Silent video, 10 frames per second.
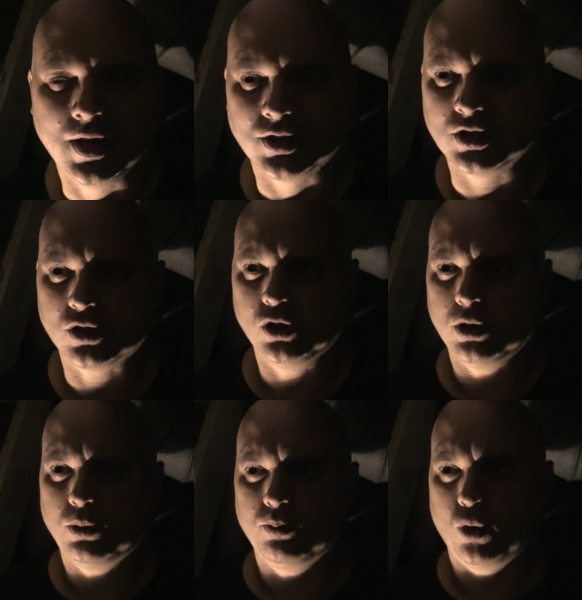She's a
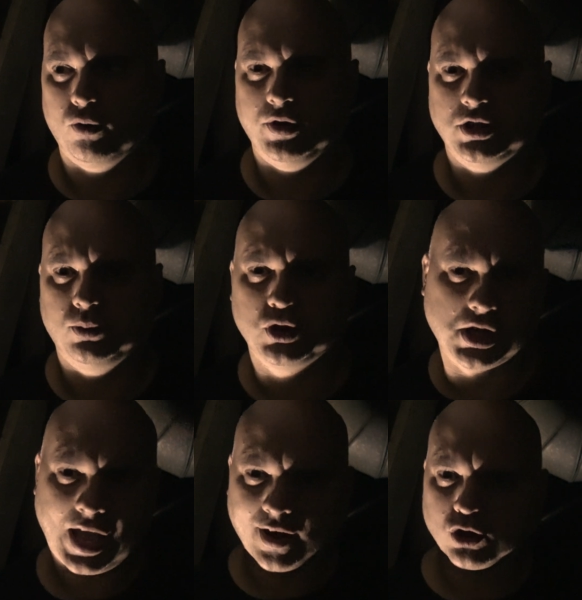little bit more reasonable. She
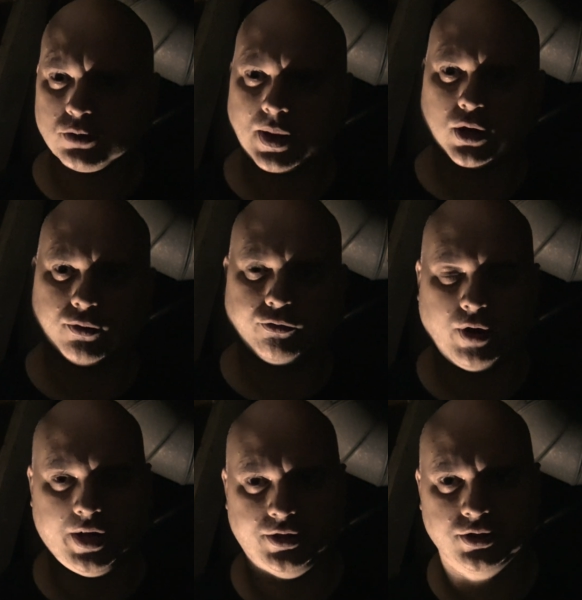cares about her
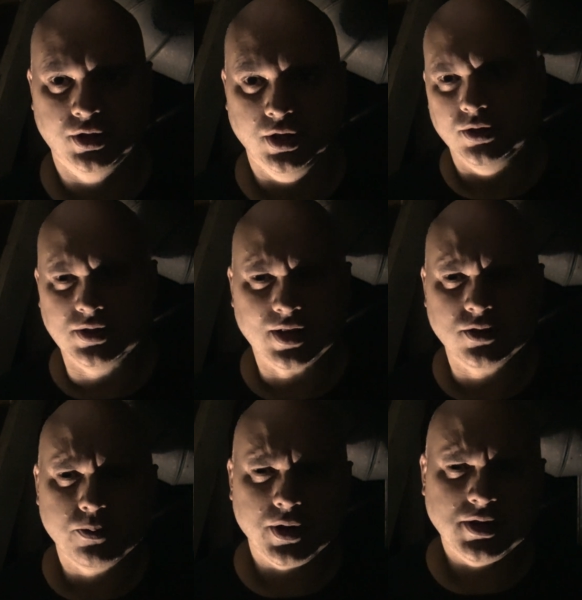friends. She's
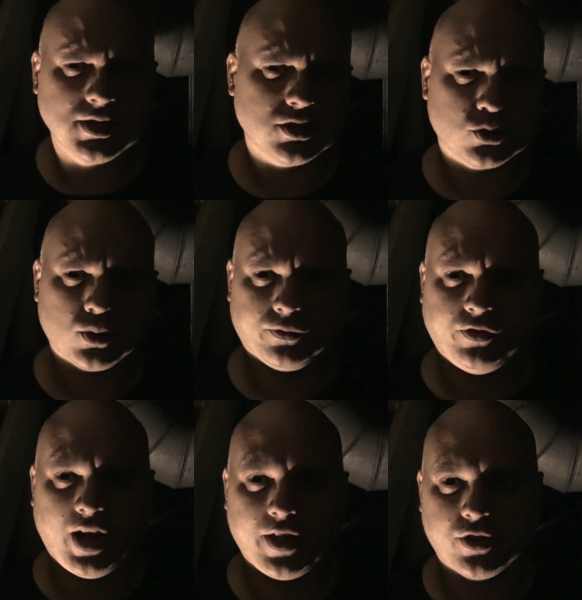actually pretty decent to her
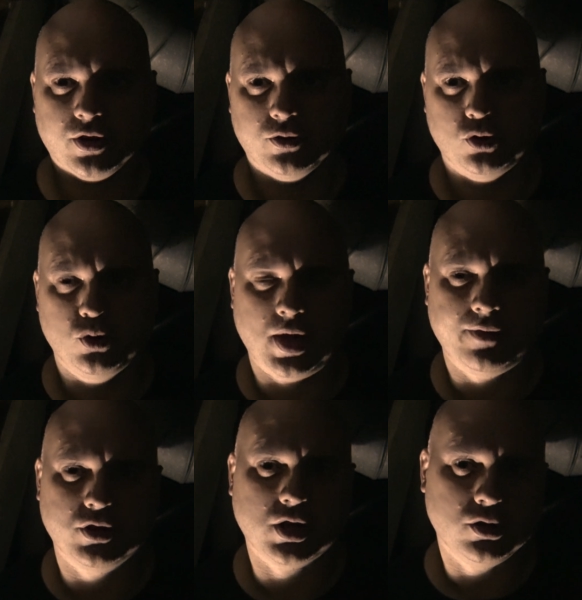father, who they
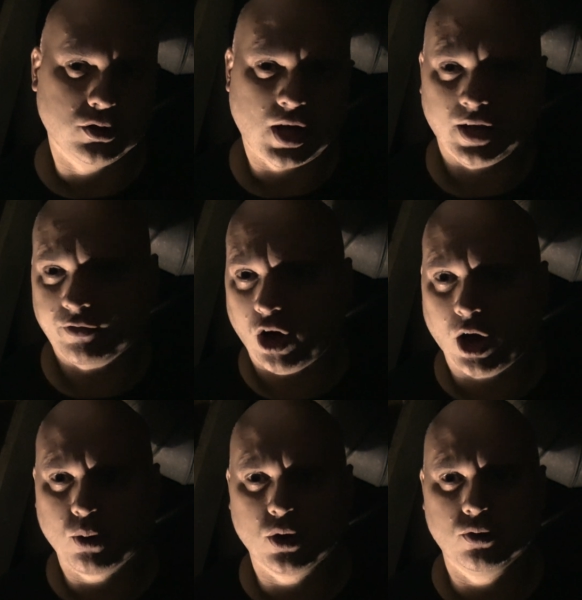have a kind of
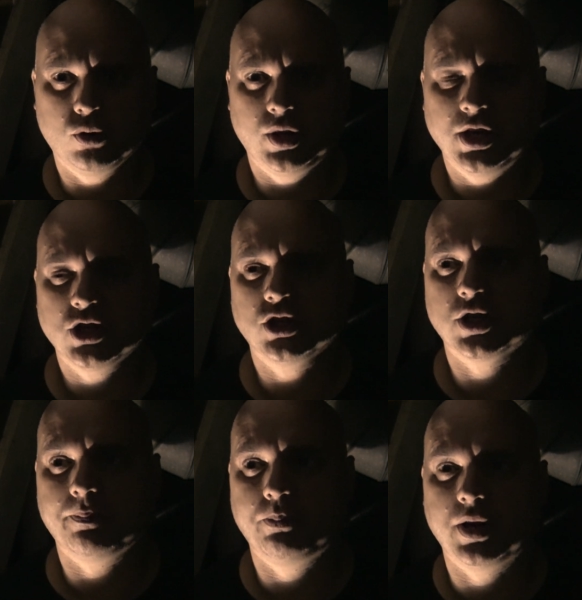awkward
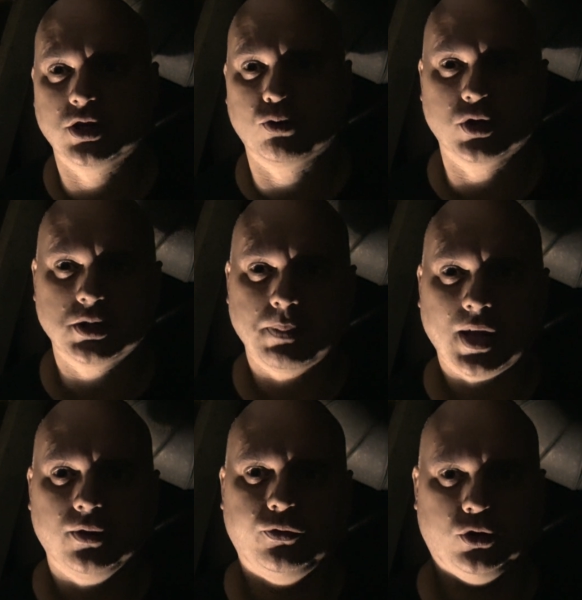relationship, but it's a
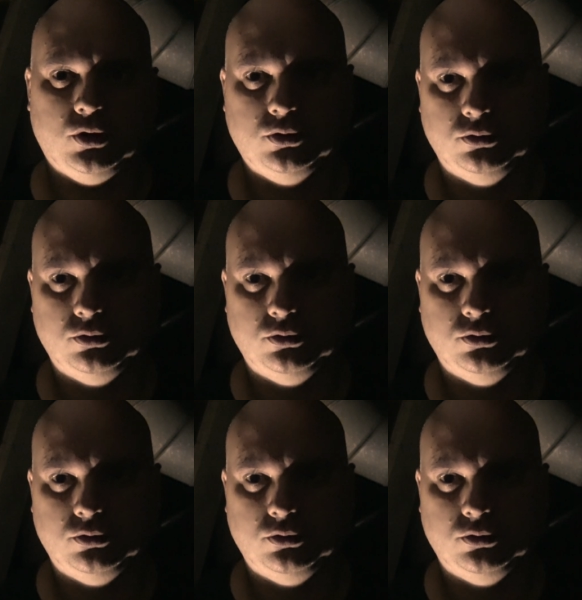respectful